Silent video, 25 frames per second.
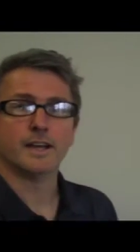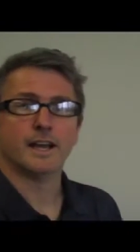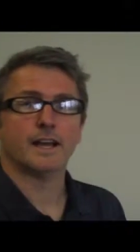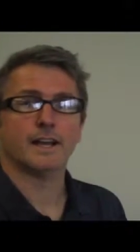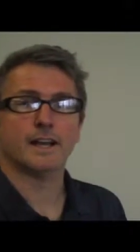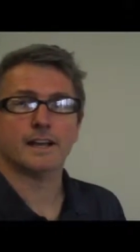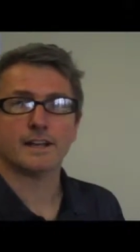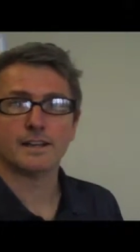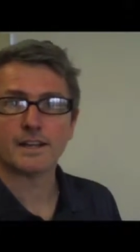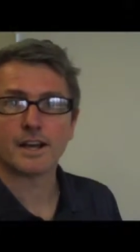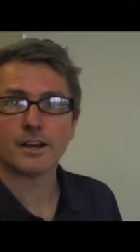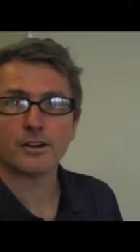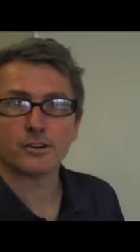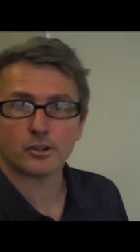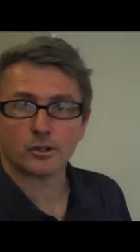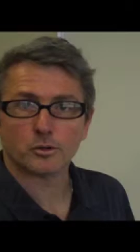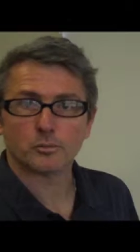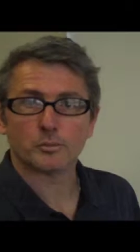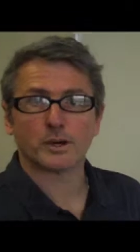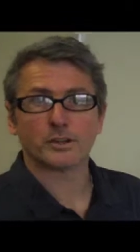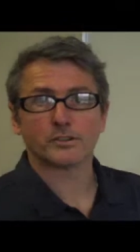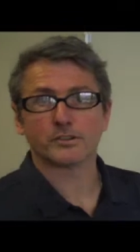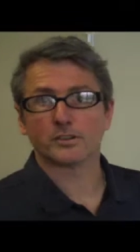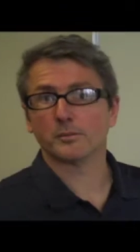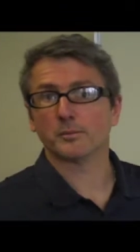and they tell you
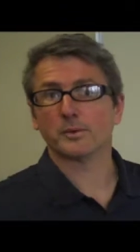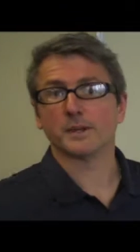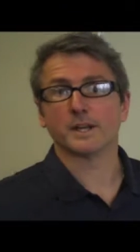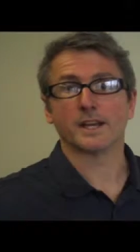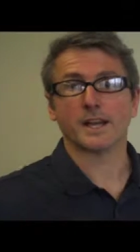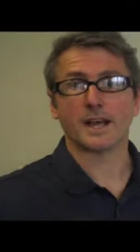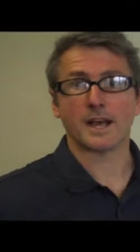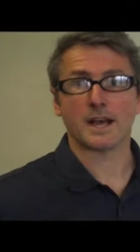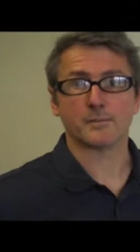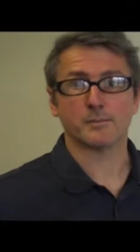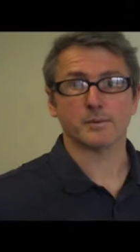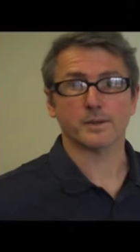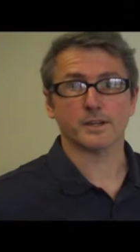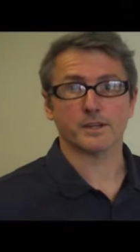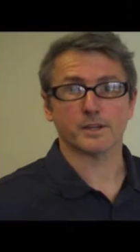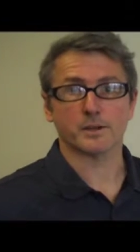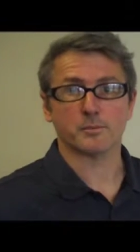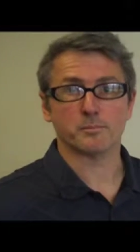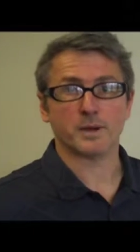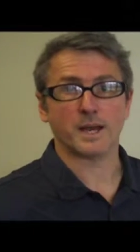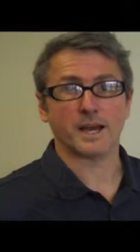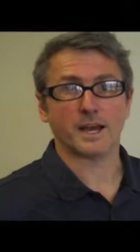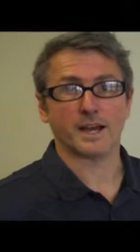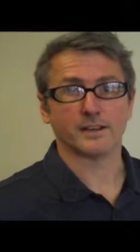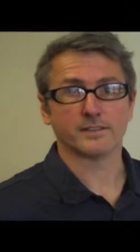about something that happened in the
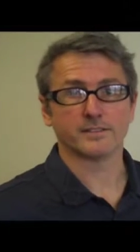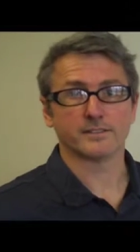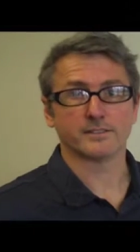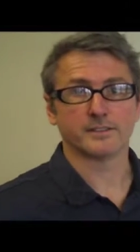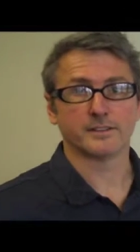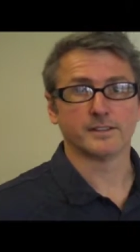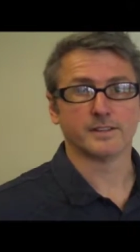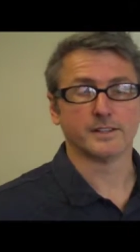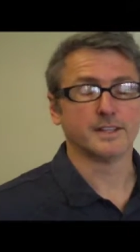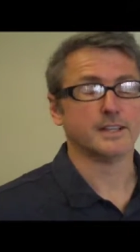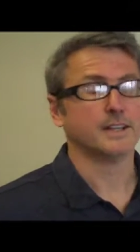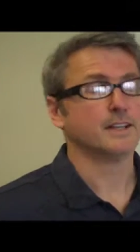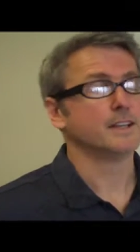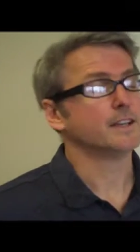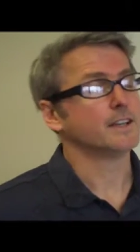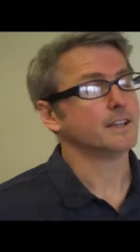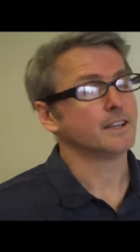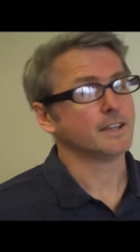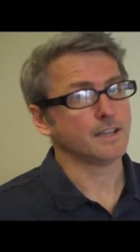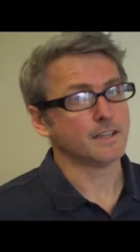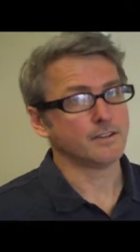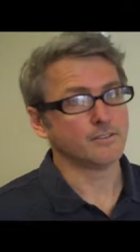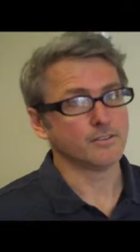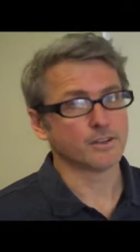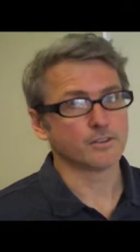past.
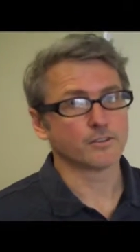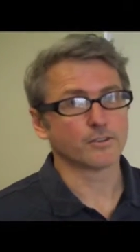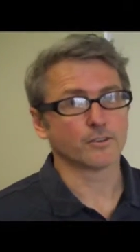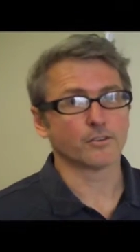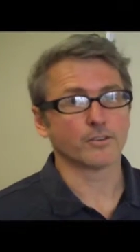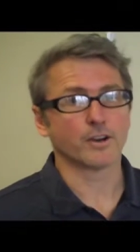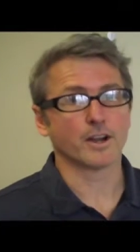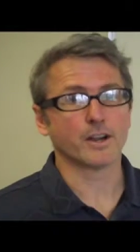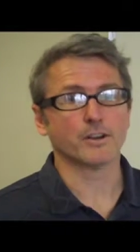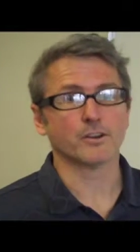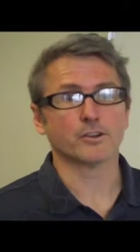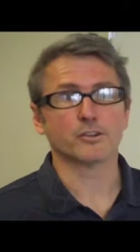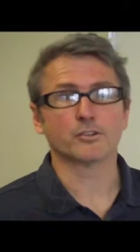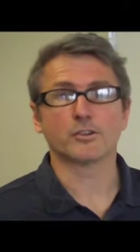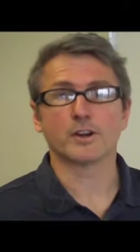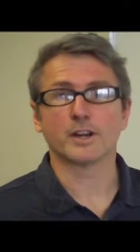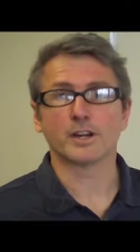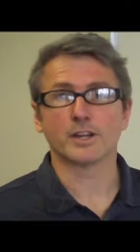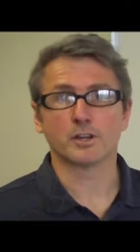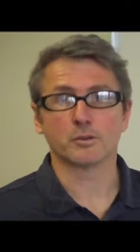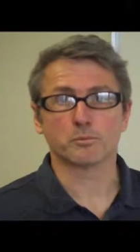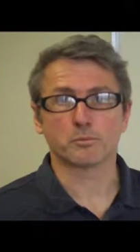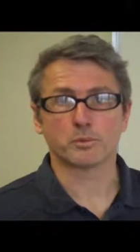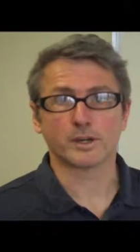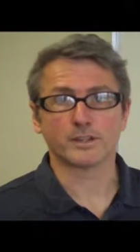Even if a writer is
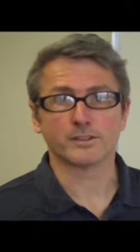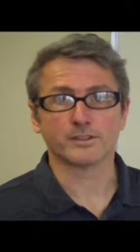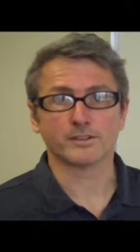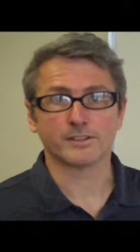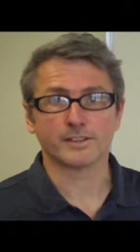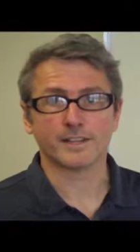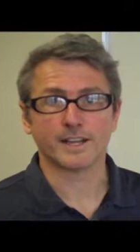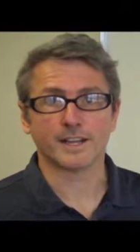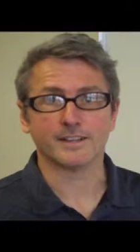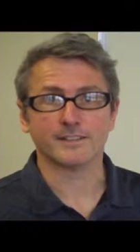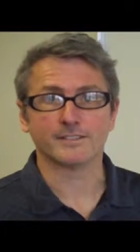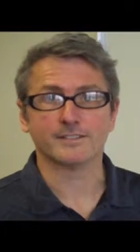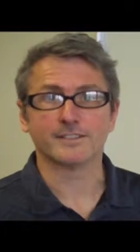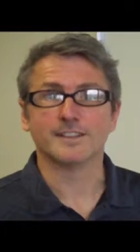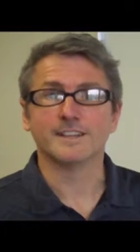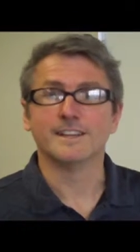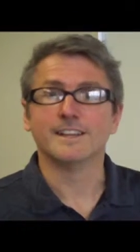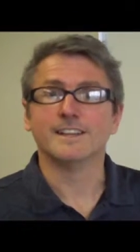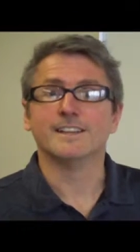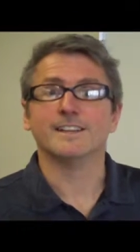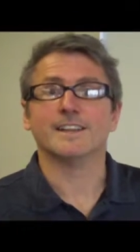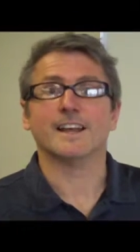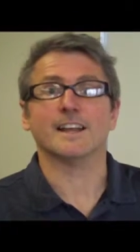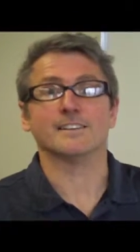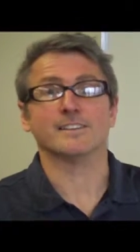writing in present tense,
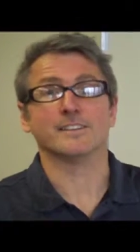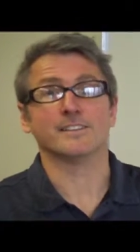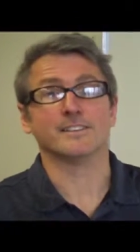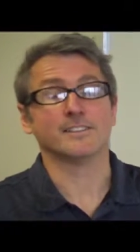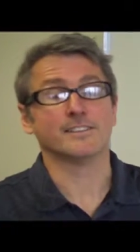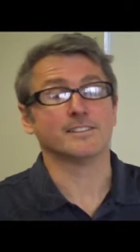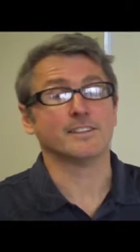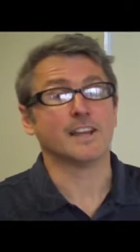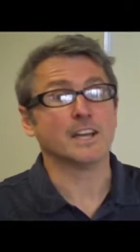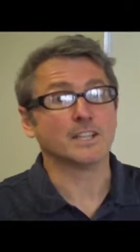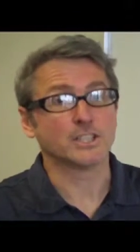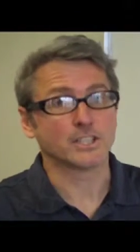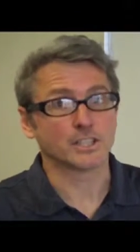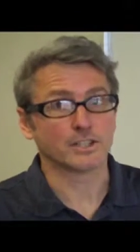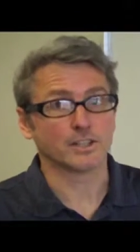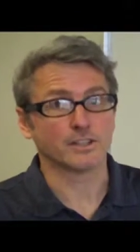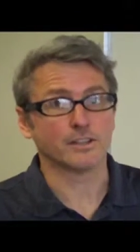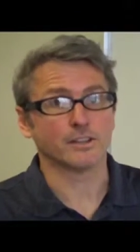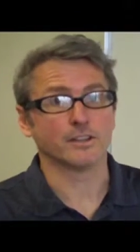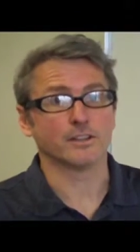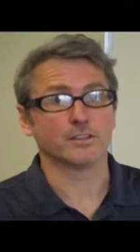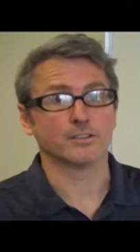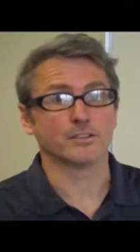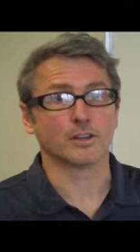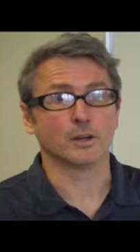that's essentially
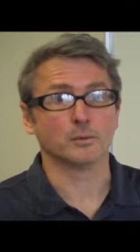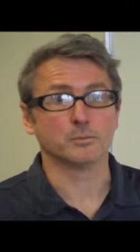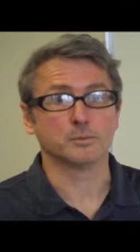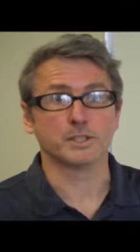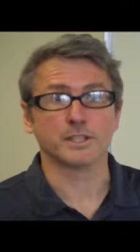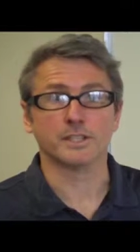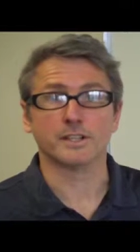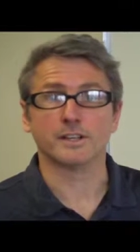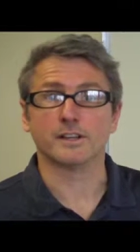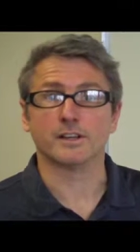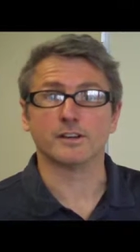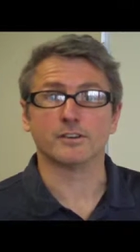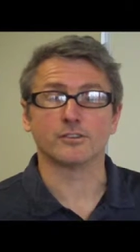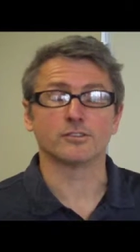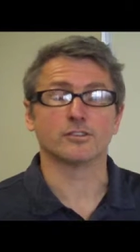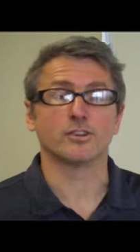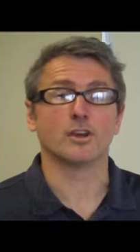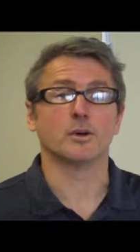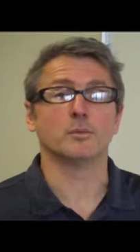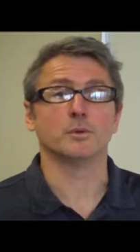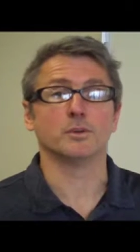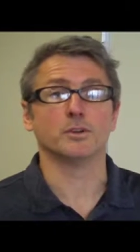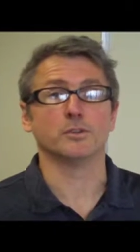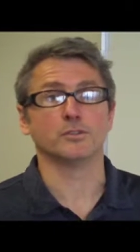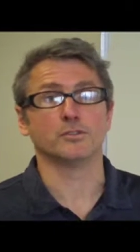the assumption that there's
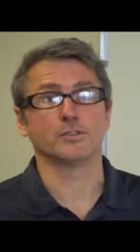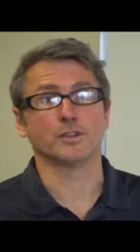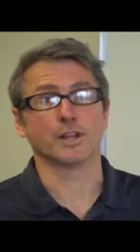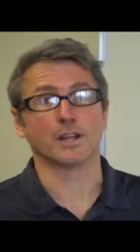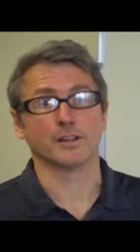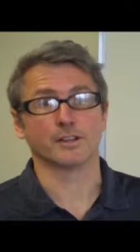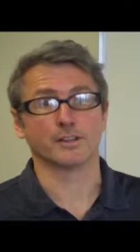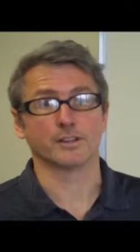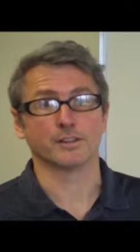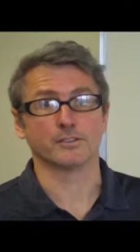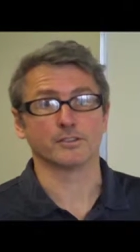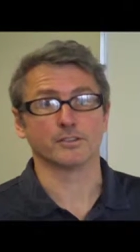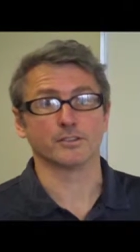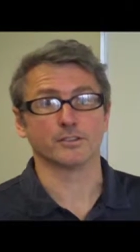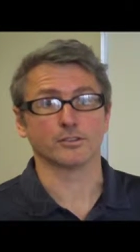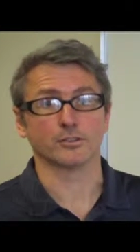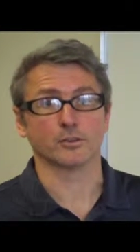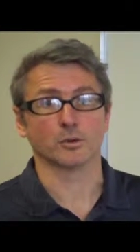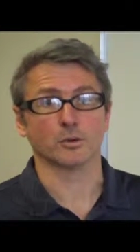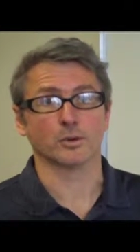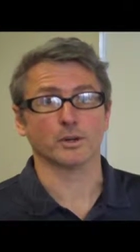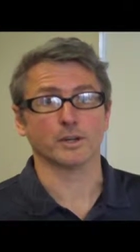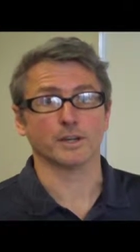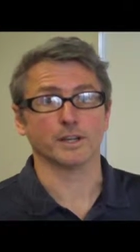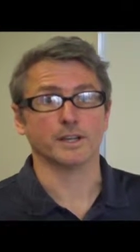someone who's telling us the
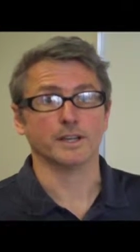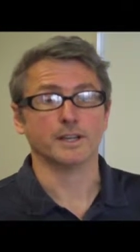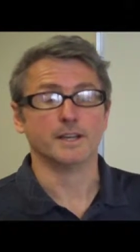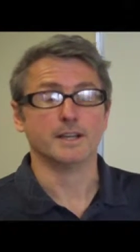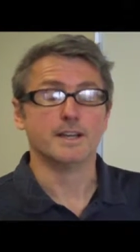story.